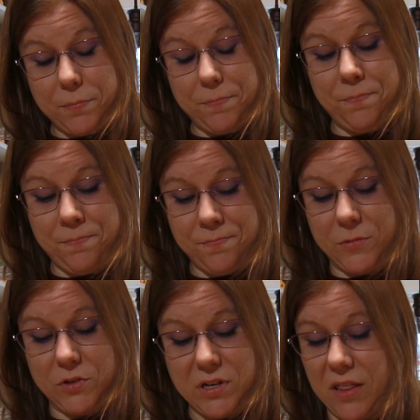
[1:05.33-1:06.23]

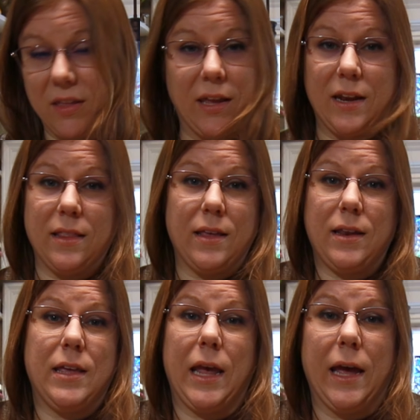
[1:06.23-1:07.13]
There's nothing in it that
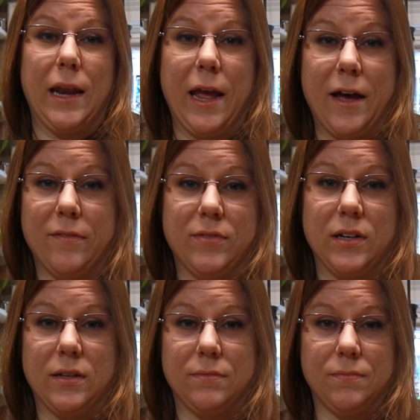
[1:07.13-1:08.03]
he can't have,
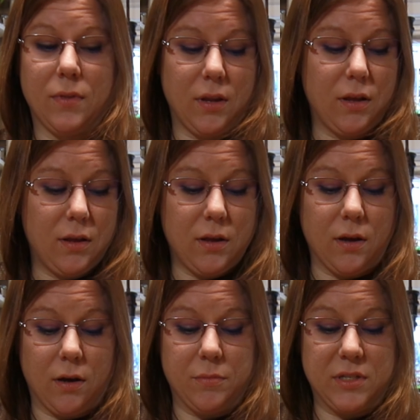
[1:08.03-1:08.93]
and
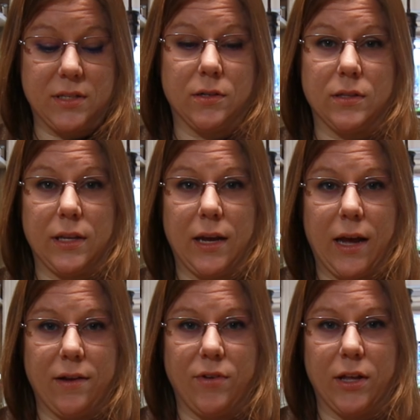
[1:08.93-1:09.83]
it's certainly a
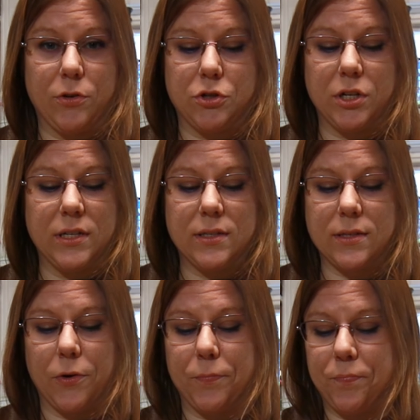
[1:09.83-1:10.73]
high value treat.
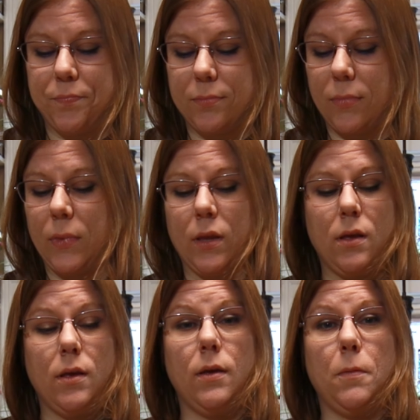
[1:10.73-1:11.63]
So
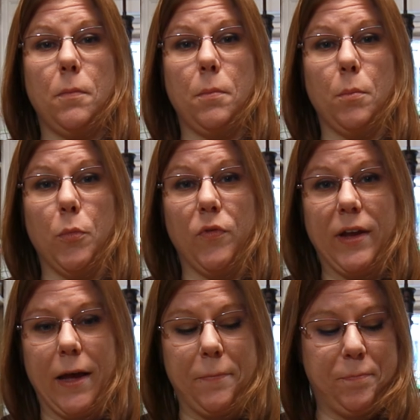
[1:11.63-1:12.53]
moving
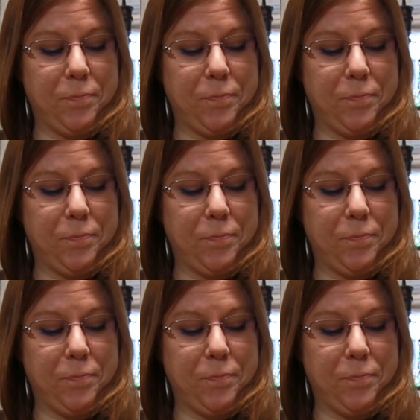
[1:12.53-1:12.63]
on.